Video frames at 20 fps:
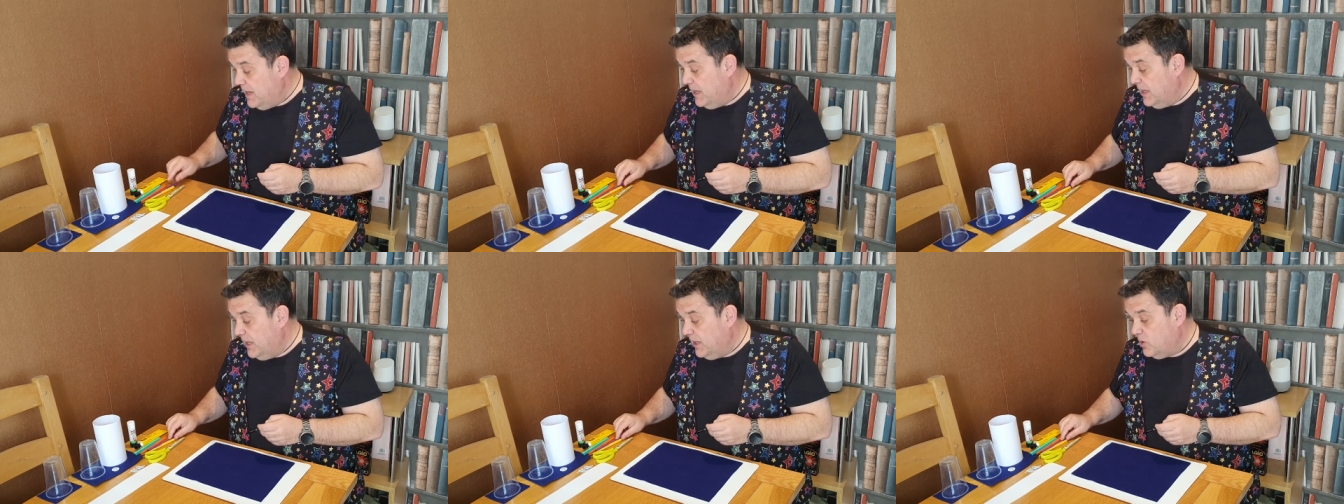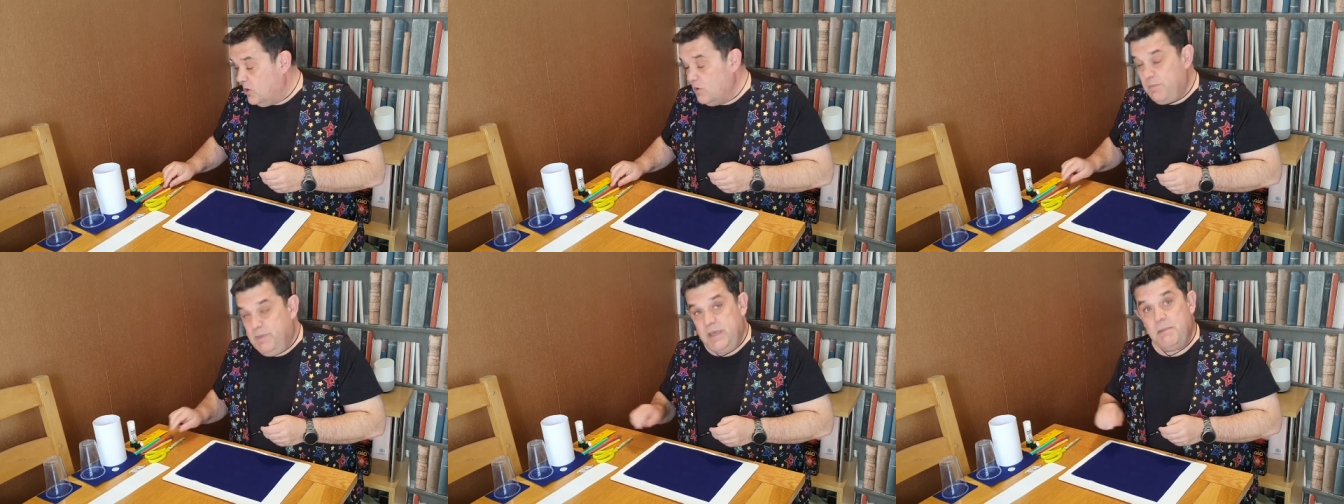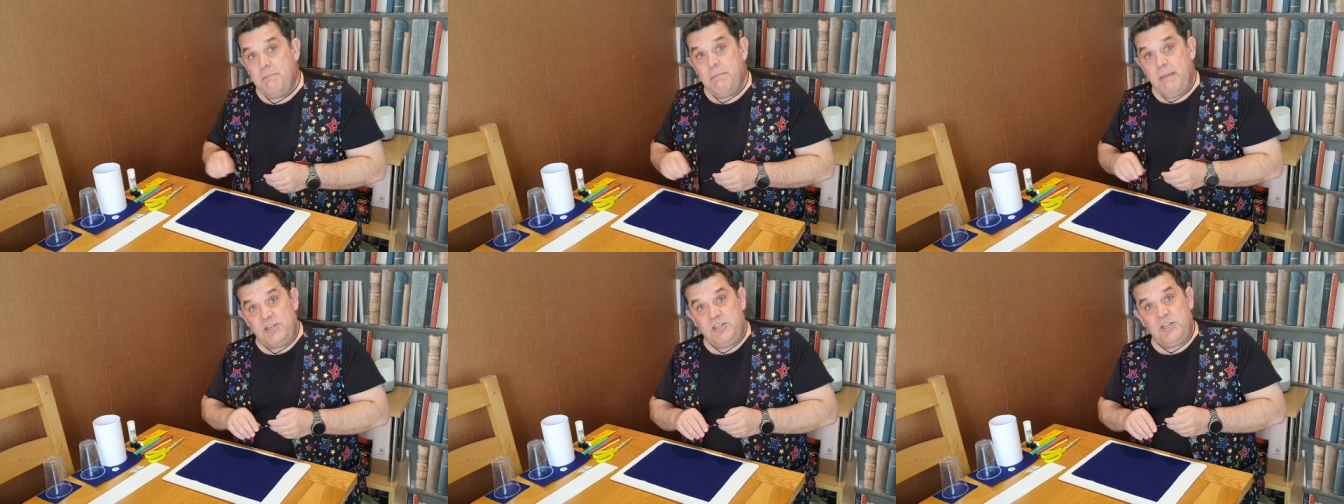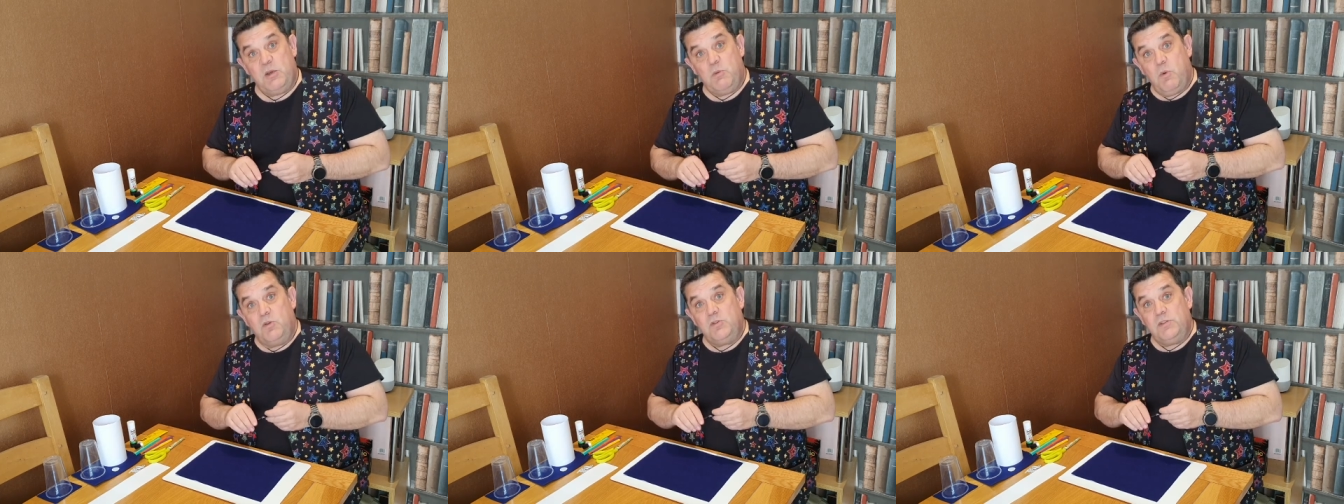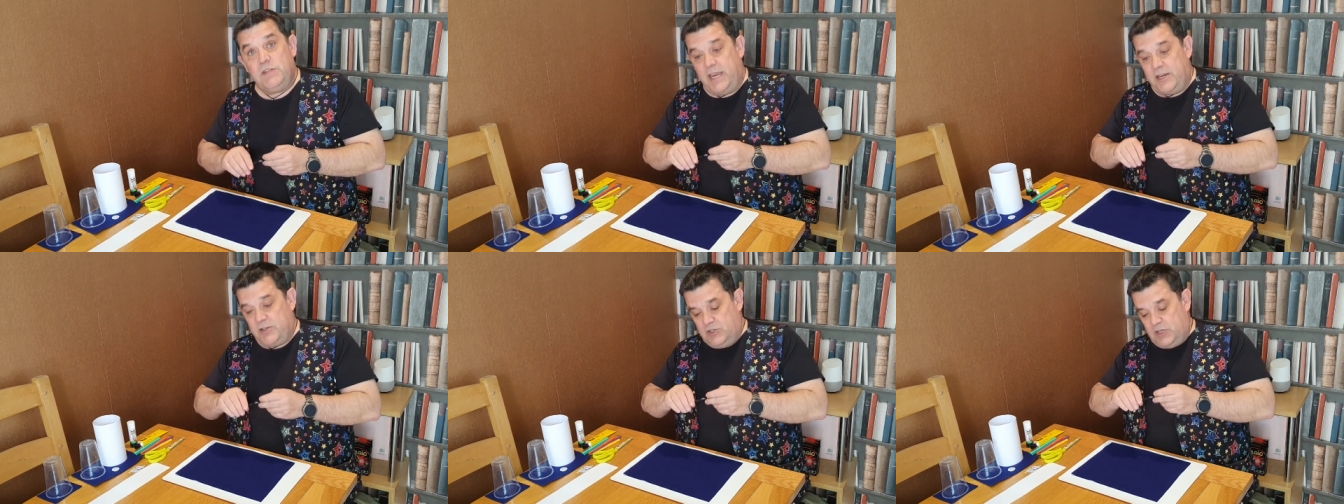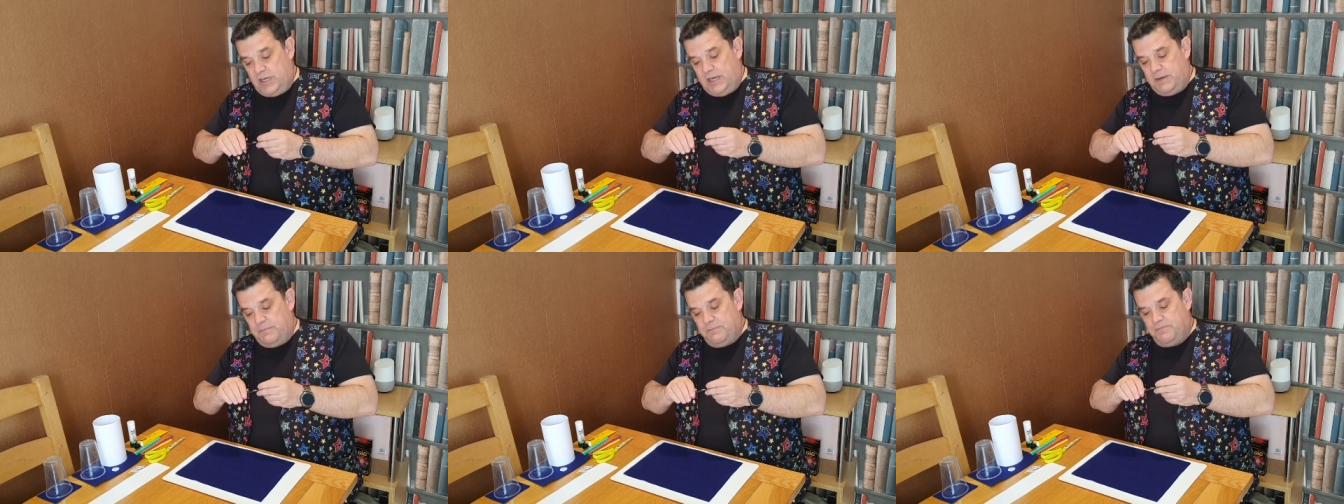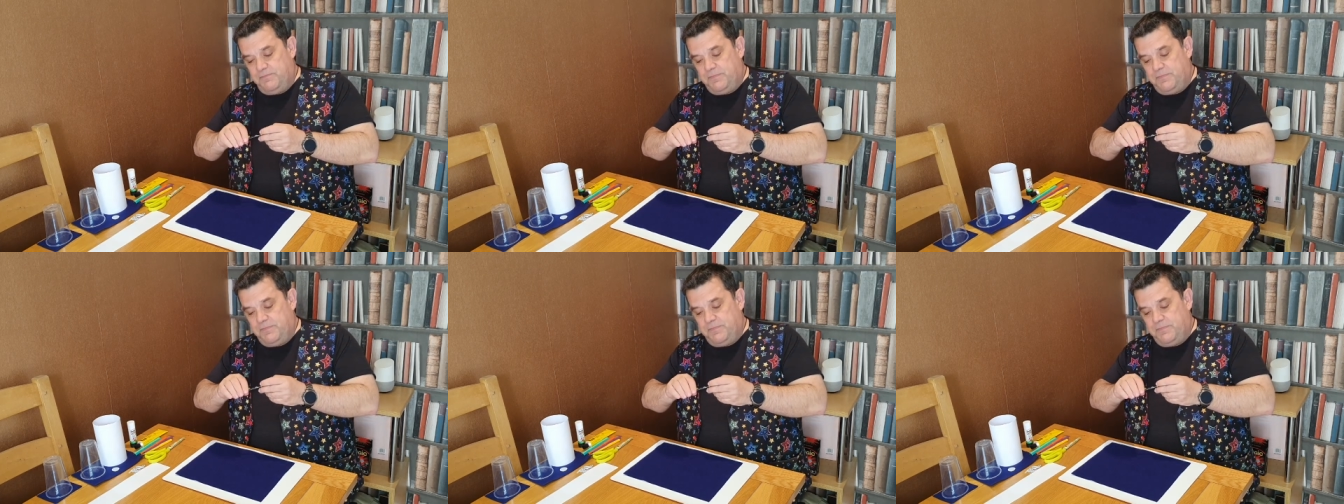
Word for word: it could be a magic wand actually,